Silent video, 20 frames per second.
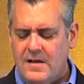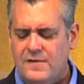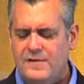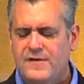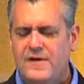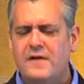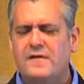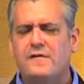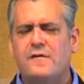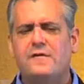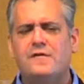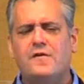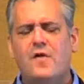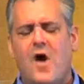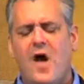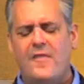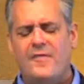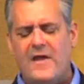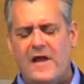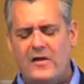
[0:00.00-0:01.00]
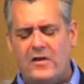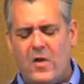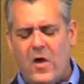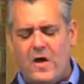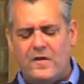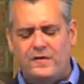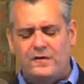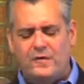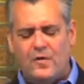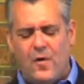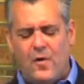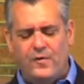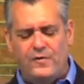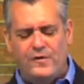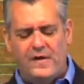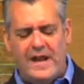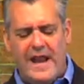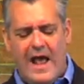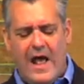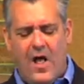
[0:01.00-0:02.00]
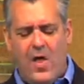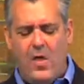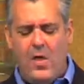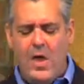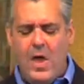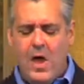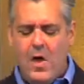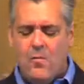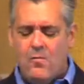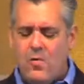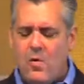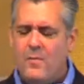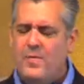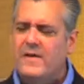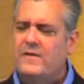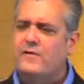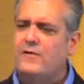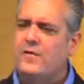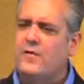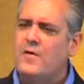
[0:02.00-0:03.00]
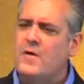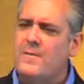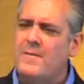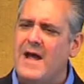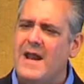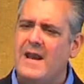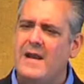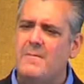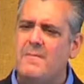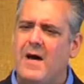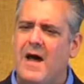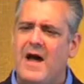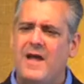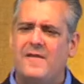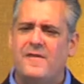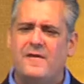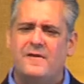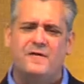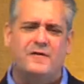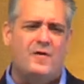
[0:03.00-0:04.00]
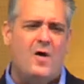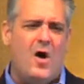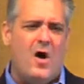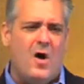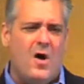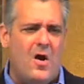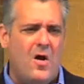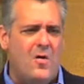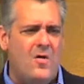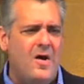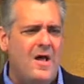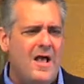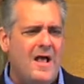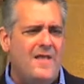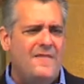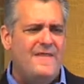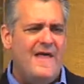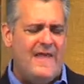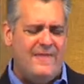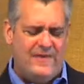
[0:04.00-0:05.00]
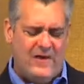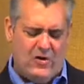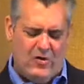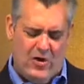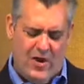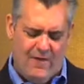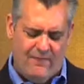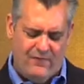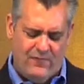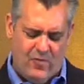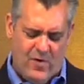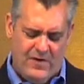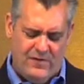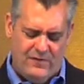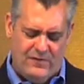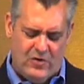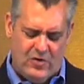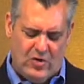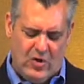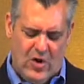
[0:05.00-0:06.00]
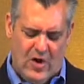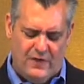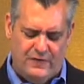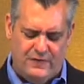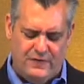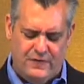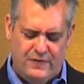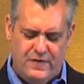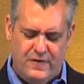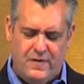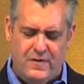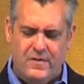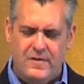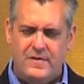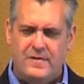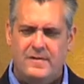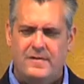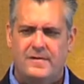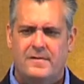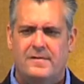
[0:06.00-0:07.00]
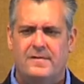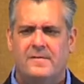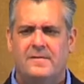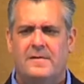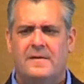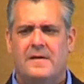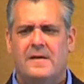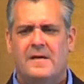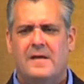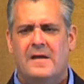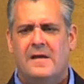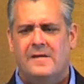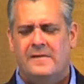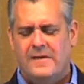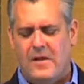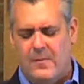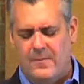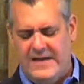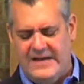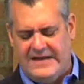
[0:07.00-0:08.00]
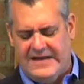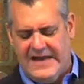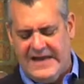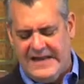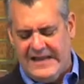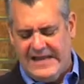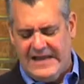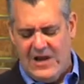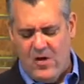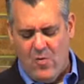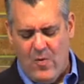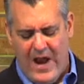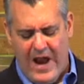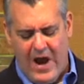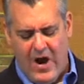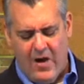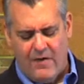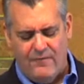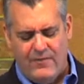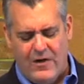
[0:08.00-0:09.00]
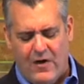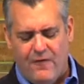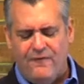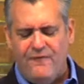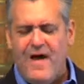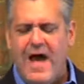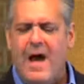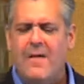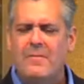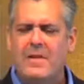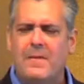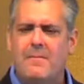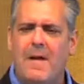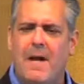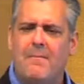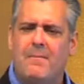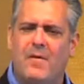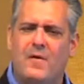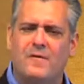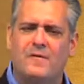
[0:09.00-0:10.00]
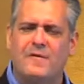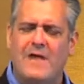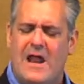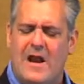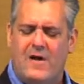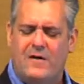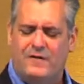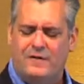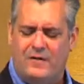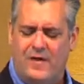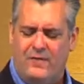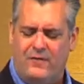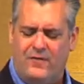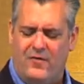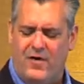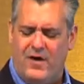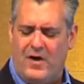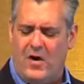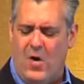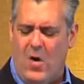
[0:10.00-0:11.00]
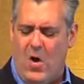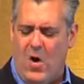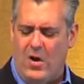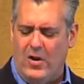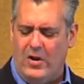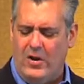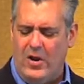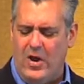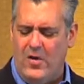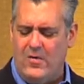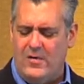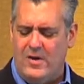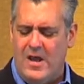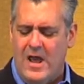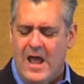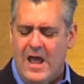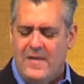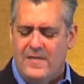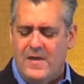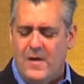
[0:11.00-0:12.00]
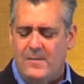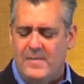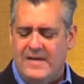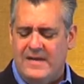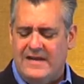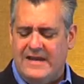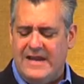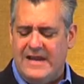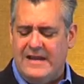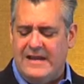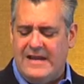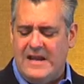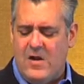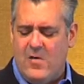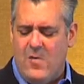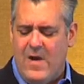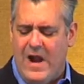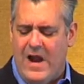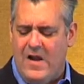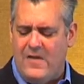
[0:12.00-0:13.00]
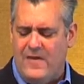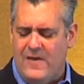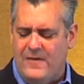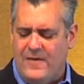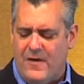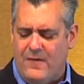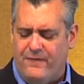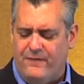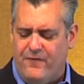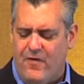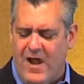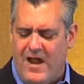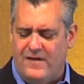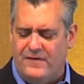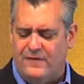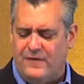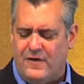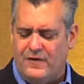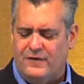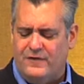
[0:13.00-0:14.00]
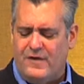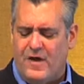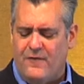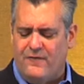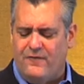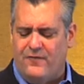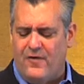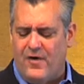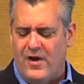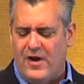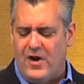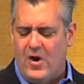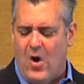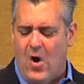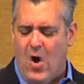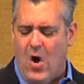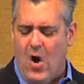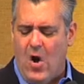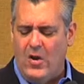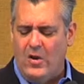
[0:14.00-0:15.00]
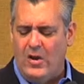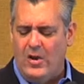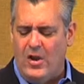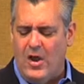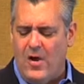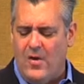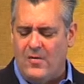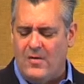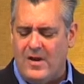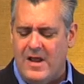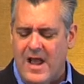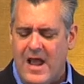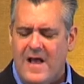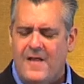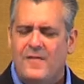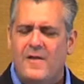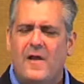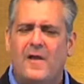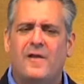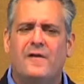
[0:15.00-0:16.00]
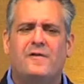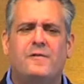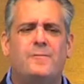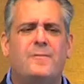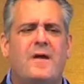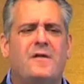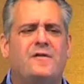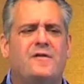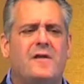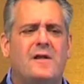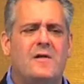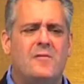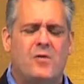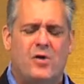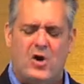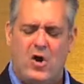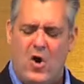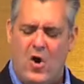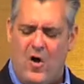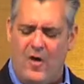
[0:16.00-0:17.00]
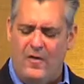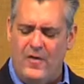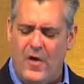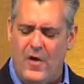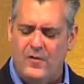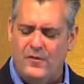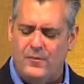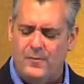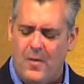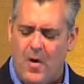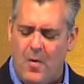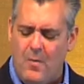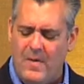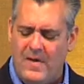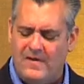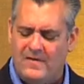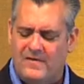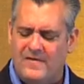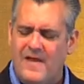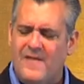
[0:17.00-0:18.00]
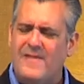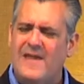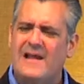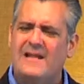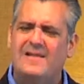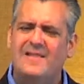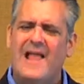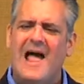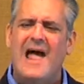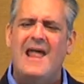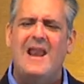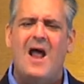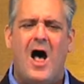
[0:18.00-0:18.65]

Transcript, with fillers: Jesus taught that lost souls in hell will be tormented by the sorrow that their loved ones are lost to. They'll be keenly aware of their family members that are suffering all alone. They'll be keenly aware that their friends are suffering all alone. They'll especially recall those moments that they led